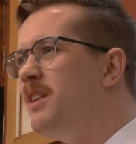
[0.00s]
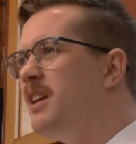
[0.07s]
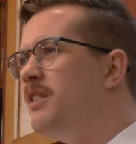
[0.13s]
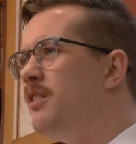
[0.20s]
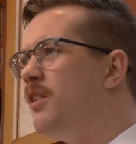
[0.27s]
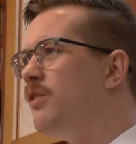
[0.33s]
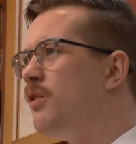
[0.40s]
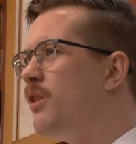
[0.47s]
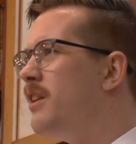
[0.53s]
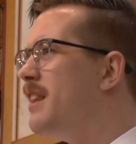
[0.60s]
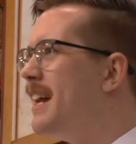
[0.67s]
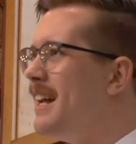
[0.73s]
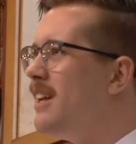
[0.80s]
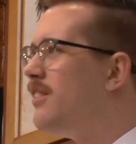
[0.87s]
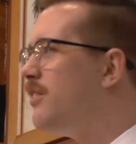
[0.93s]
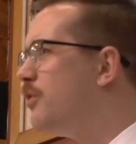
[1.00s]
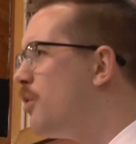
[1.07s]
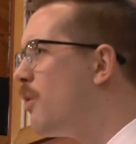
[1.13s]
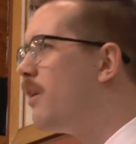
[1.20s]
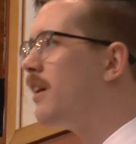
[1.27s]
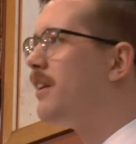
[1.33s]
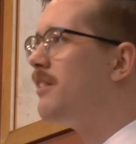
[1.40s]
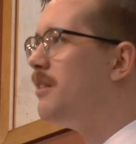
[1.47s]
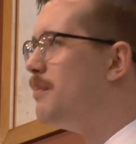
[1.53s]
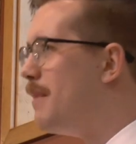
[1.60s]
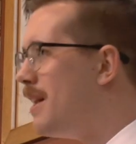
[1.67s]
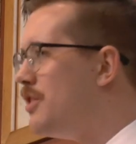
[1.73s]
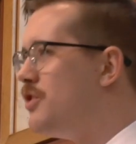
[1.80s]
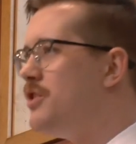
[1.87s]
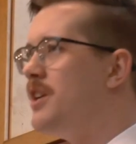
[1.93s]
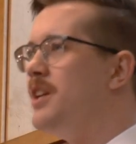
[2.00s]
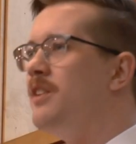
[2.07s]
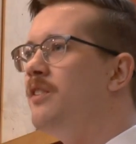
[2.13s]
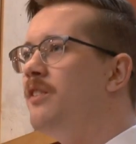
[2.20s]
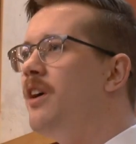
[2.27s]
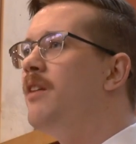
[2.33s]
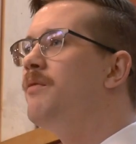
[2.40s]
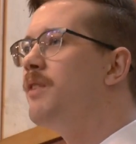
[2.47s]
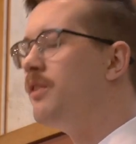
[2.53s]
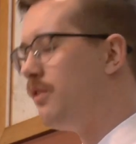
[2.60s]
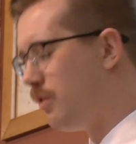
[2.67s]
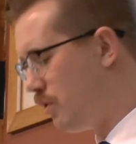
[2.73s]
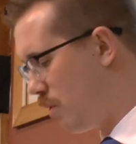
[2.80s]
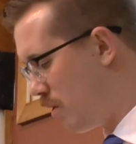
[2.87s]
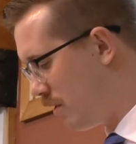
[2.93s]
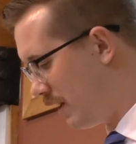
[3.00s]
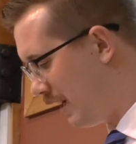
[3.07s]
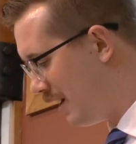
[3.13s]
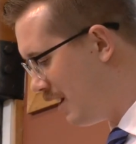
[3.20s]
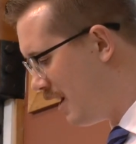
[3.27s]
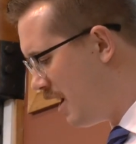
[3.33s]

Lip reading: into sort of the historic dimensions of the story,